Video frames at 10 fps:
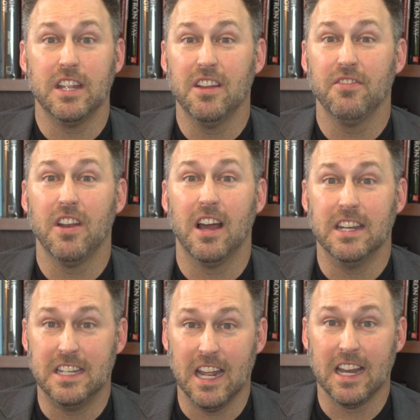if
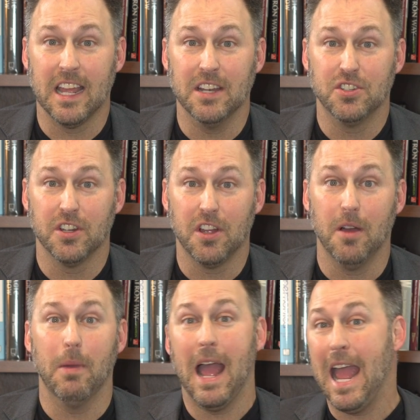not decades to come,